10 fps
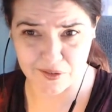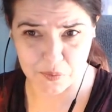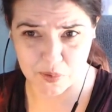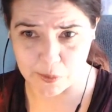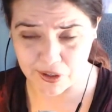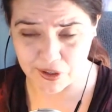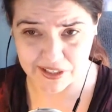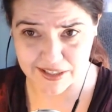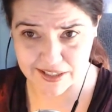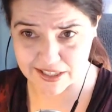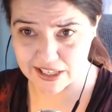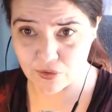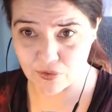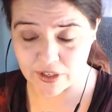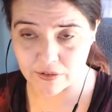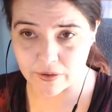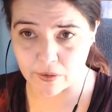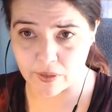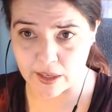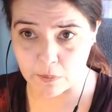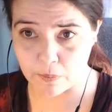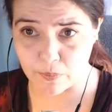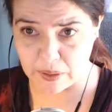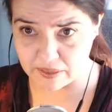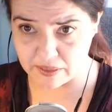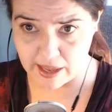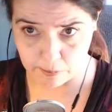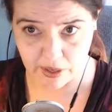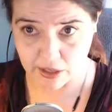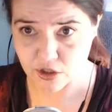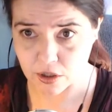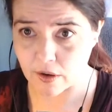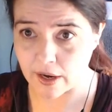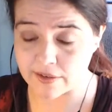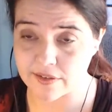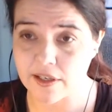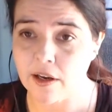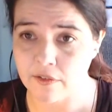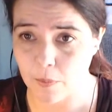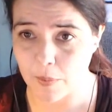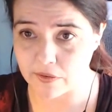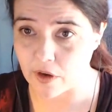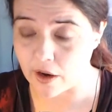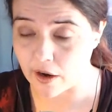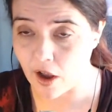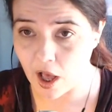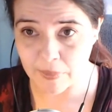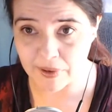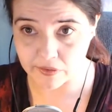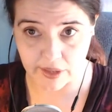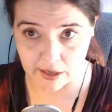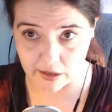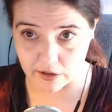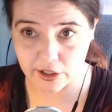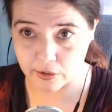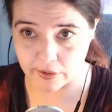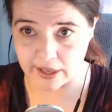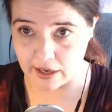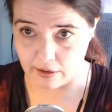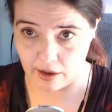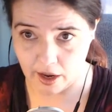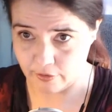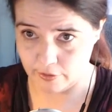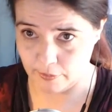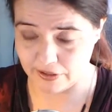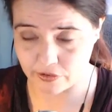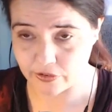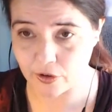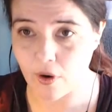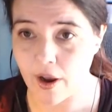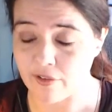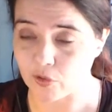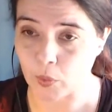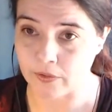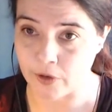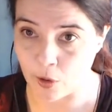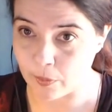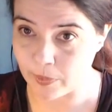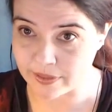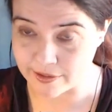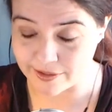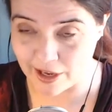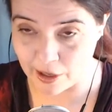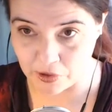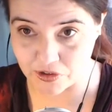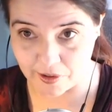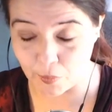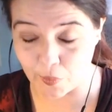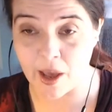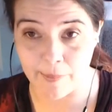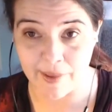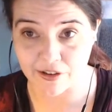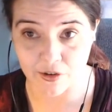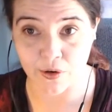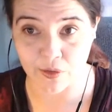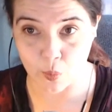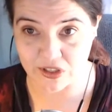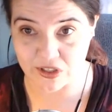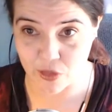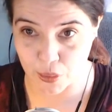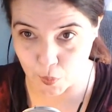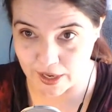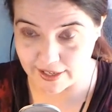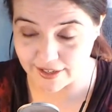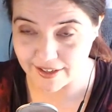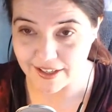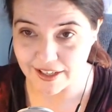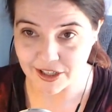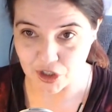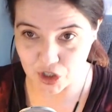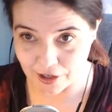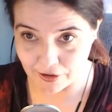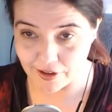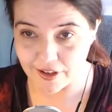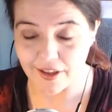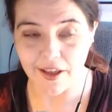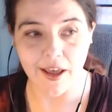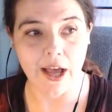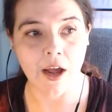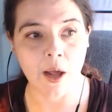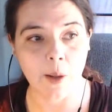people get deceived into the but that picture I see on space.com is like clearly 100 pixels across. Well, no, but the image that we got back to Earth was three. Chill. Um,